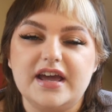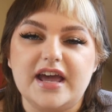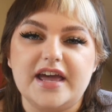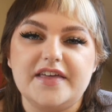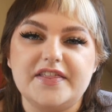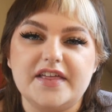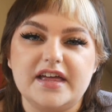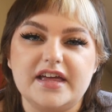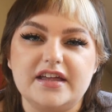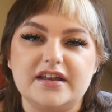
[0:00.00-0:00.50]

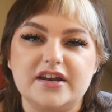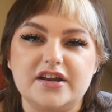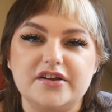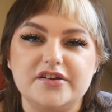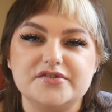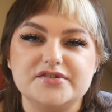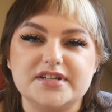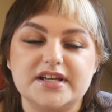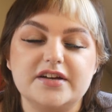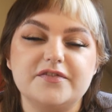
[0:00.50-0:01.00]
and then
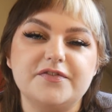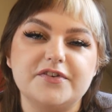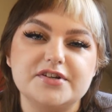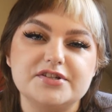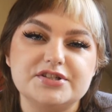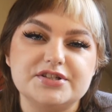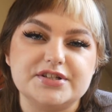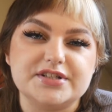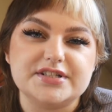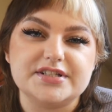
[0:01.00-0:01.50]
you set it for a
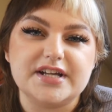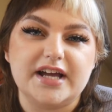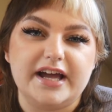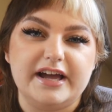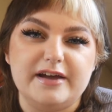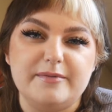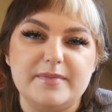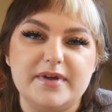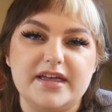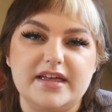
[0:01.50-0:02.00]
certain
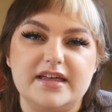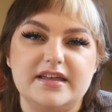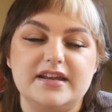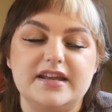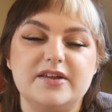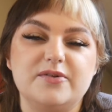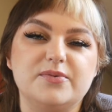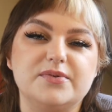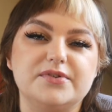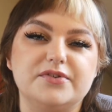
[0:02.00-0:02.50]
time, and
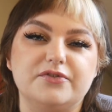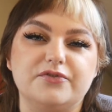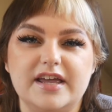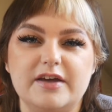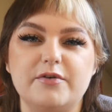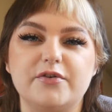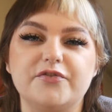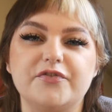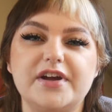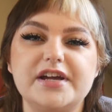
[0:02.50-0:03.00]
it will
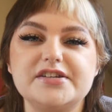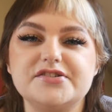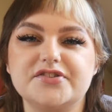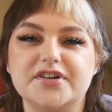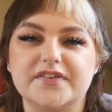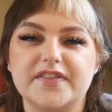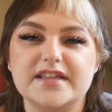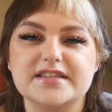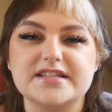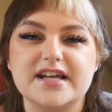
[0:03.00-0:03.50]
ring
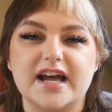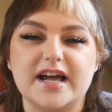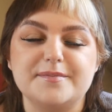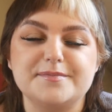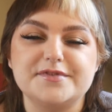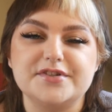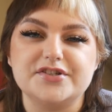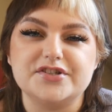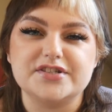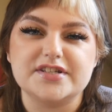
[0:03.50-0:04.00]
during that time,
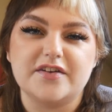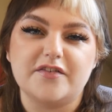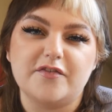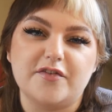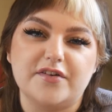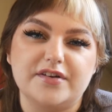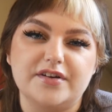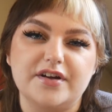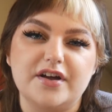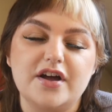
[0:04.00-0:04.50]
so you just have
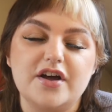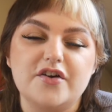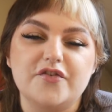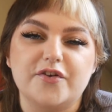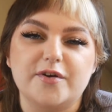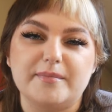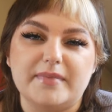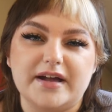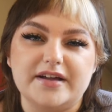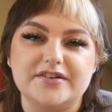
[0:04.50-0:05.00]
a
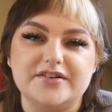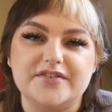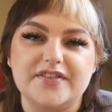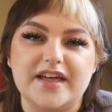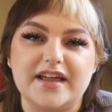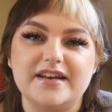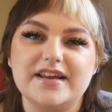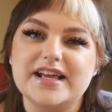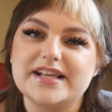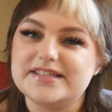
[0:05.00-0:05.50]
reminder
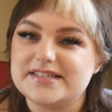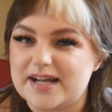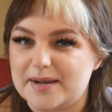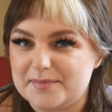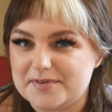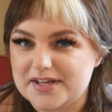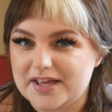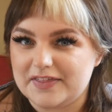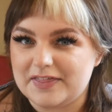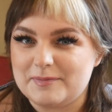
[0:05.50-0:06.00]
that it's
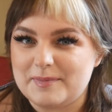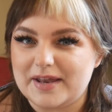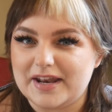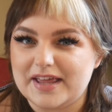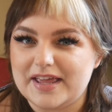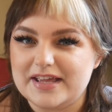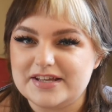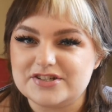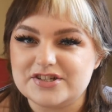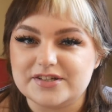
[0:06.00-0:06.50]
time to take the
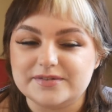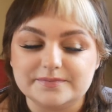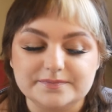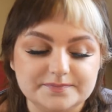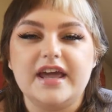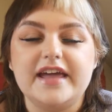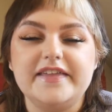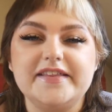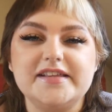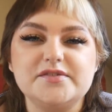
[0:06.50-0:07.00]
medication.
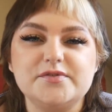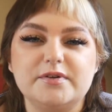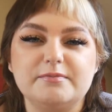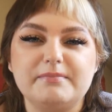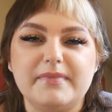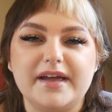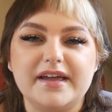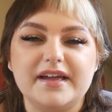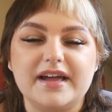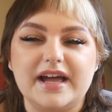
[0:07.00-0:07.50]
And this one
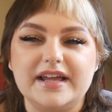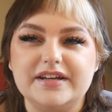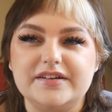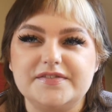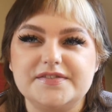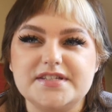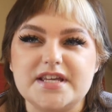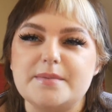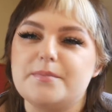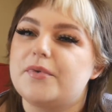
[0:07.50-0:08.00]
might kind of
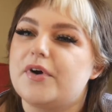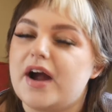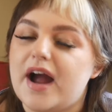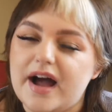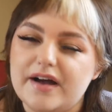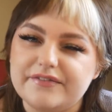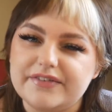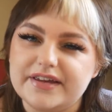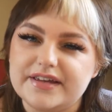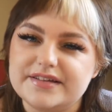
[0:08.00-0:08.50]
seem more
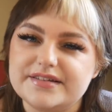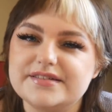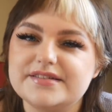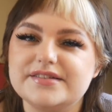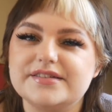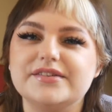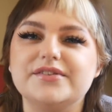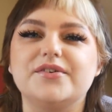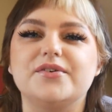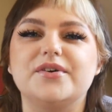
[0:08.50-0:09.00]

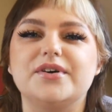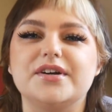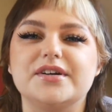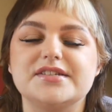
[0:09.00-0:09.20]
obvious or